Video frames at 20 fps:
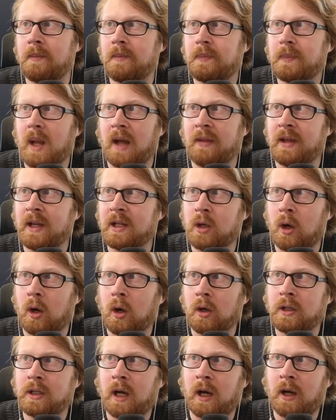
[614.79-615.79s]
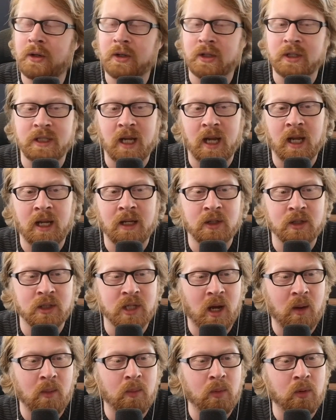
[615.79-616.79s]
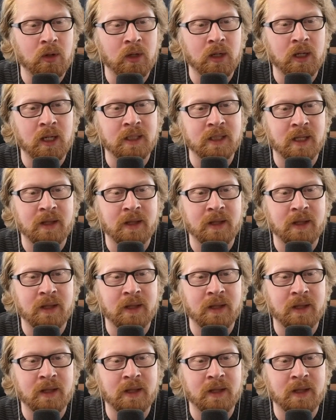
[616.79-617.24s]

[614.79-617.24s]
I think it's hard to understand just how important it is.